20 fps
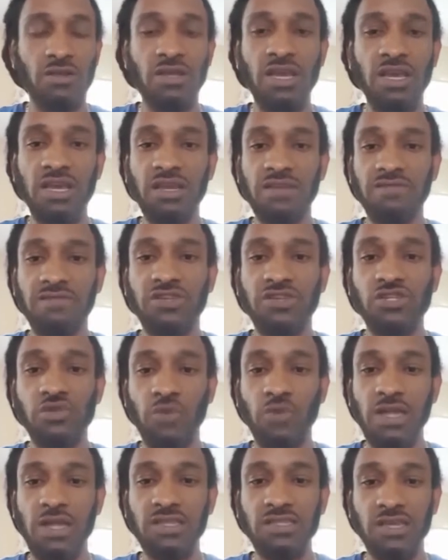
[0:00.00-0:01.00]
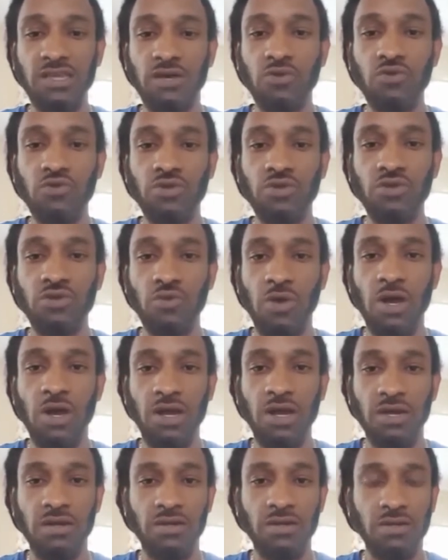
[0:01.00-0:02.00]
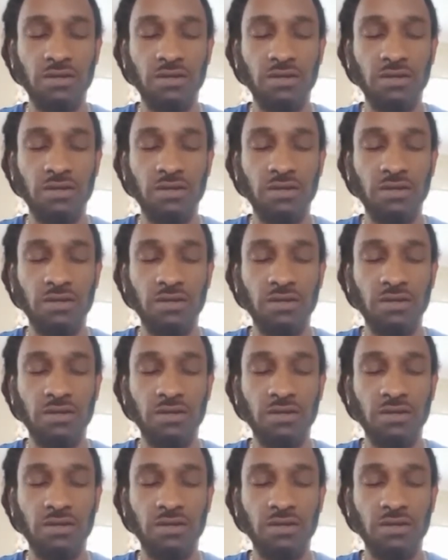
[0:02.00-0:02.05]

individuality and who you are.